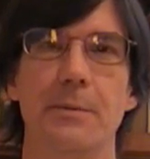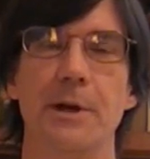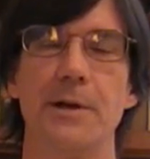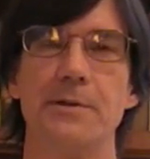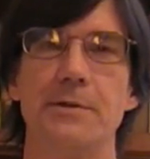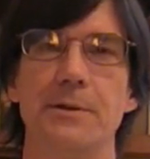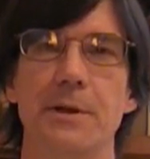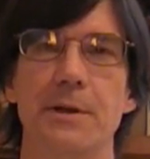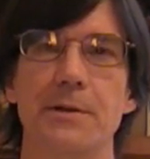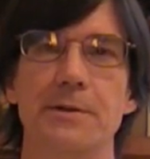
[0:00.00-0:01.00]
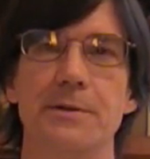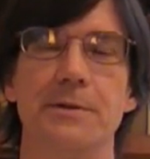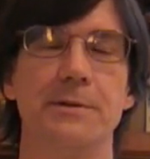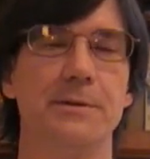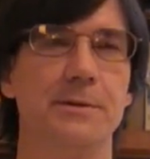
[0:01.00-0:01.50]
past 2 days,
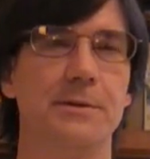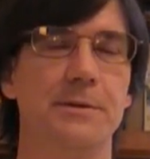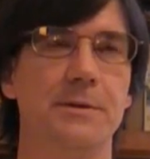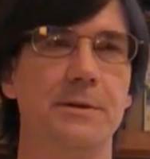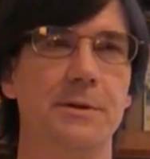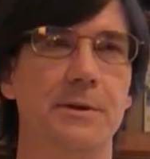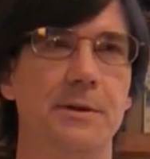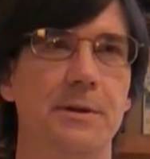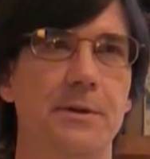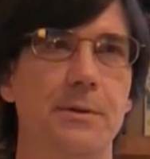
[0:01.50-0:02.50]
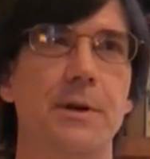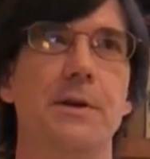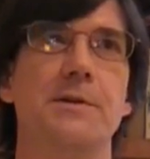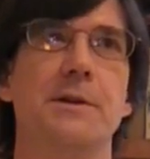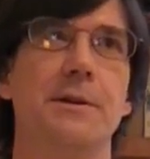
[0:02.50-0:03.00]
3
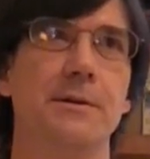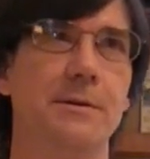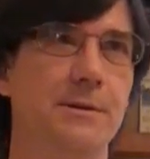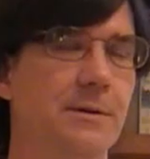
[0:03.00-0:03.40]
days now,